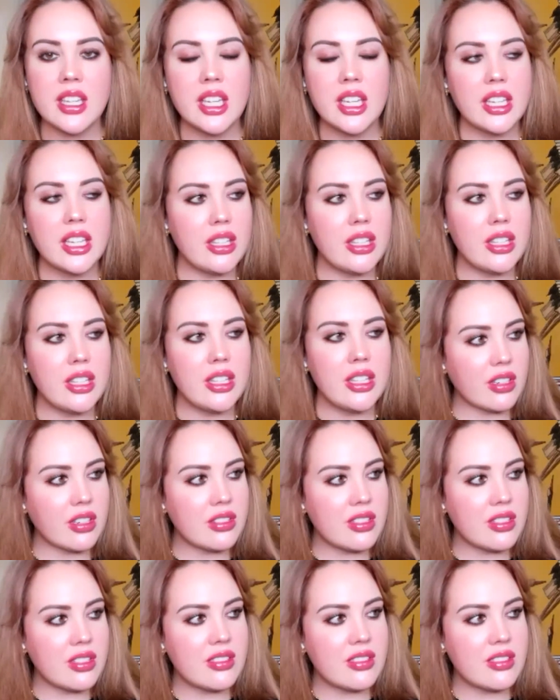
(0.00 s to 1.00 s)
You start
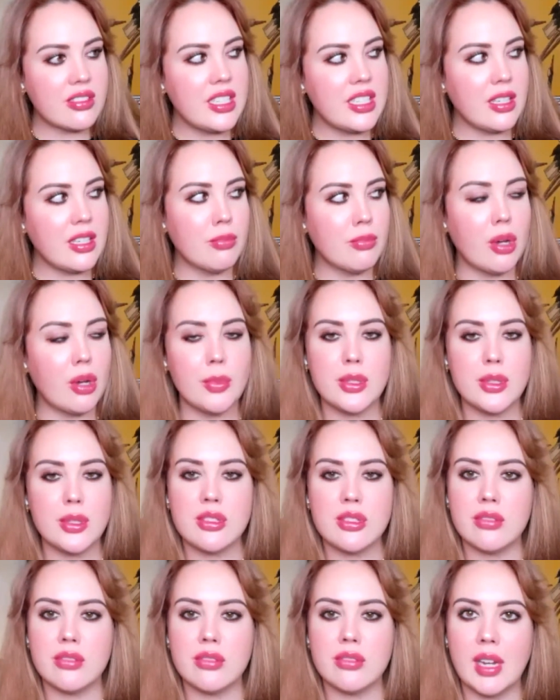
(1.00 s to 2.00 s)
to see moments
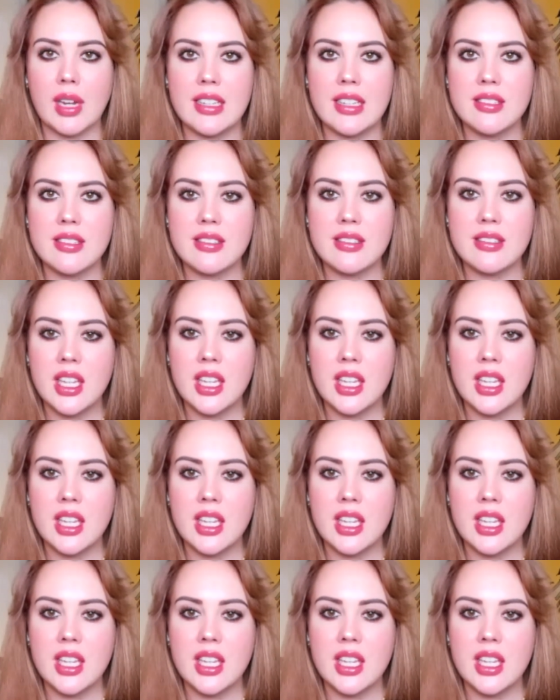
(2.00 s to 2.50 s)
of grace.